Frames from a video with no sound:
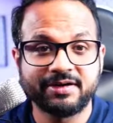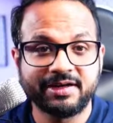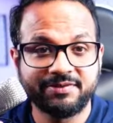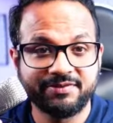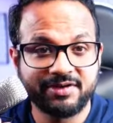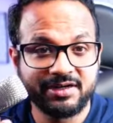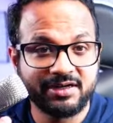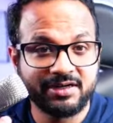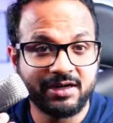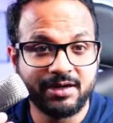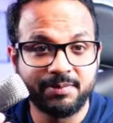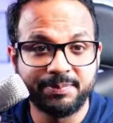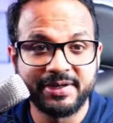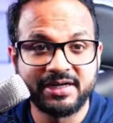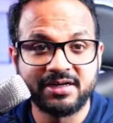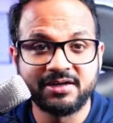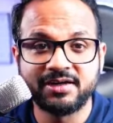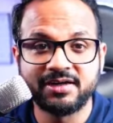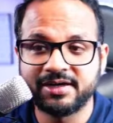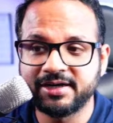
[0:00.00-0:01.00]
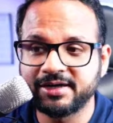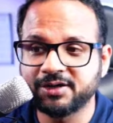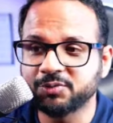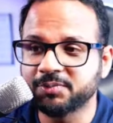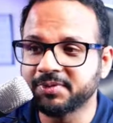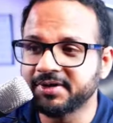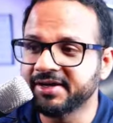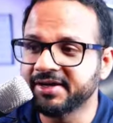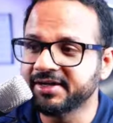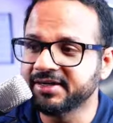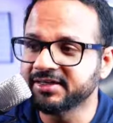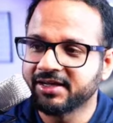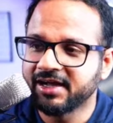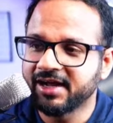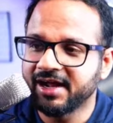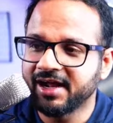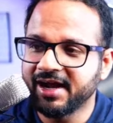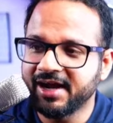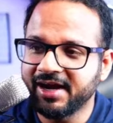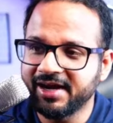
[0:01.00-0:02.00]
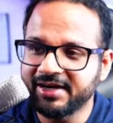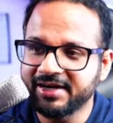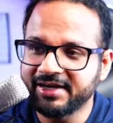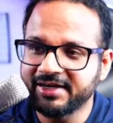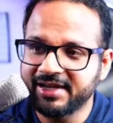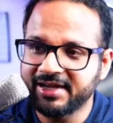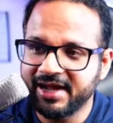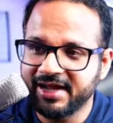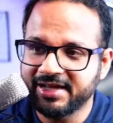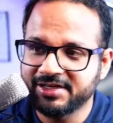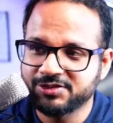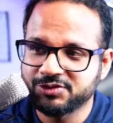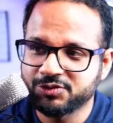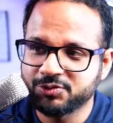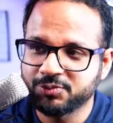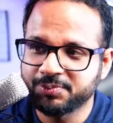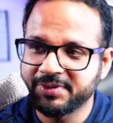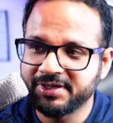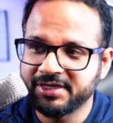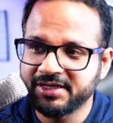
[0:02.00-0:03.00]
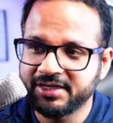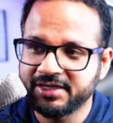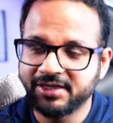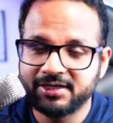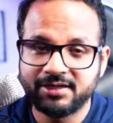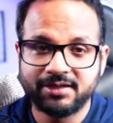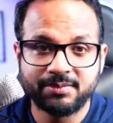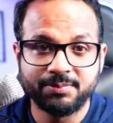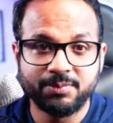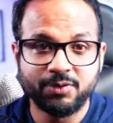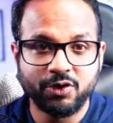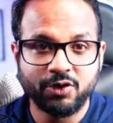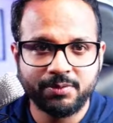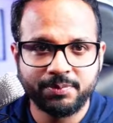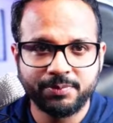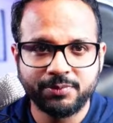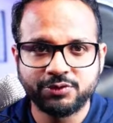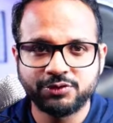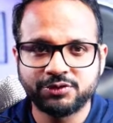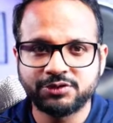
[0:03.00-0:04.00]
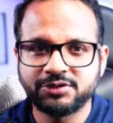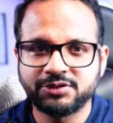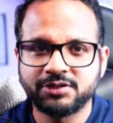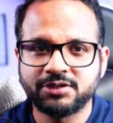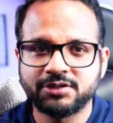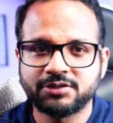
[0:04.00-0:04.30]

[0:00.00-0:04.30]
Even a beginner in Kubernetes. And it has to be in a blog post.